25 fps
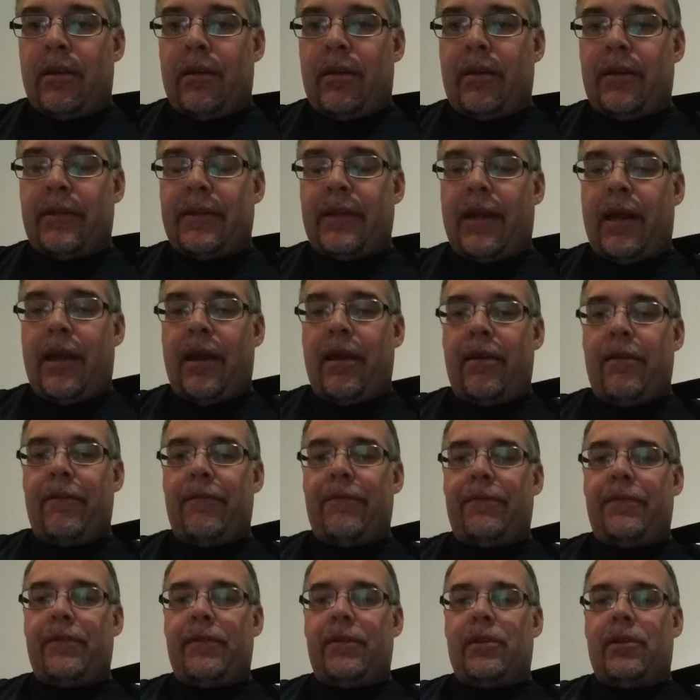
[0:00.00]
'Cause
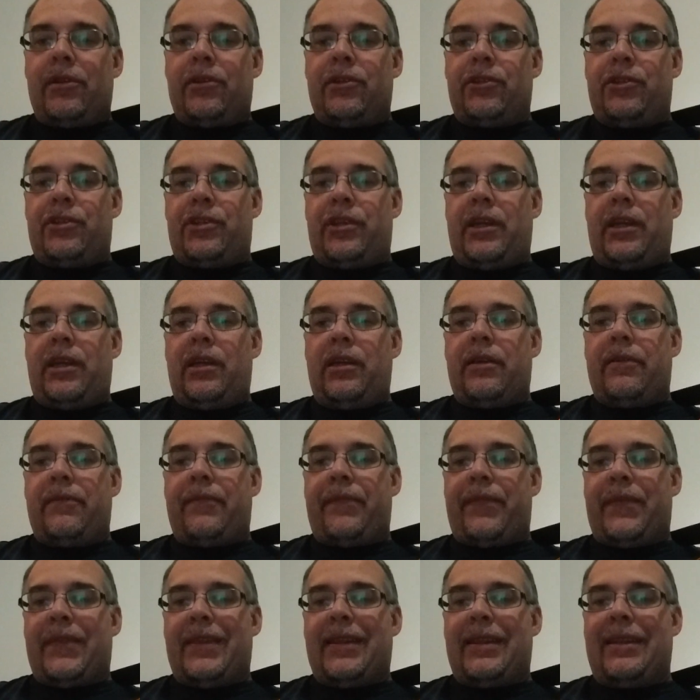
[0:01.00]
I've G,
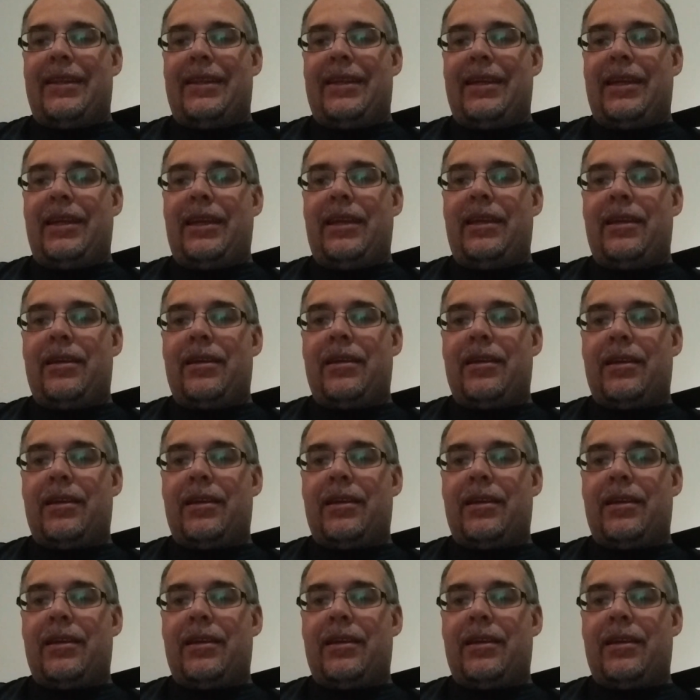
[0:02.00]
D,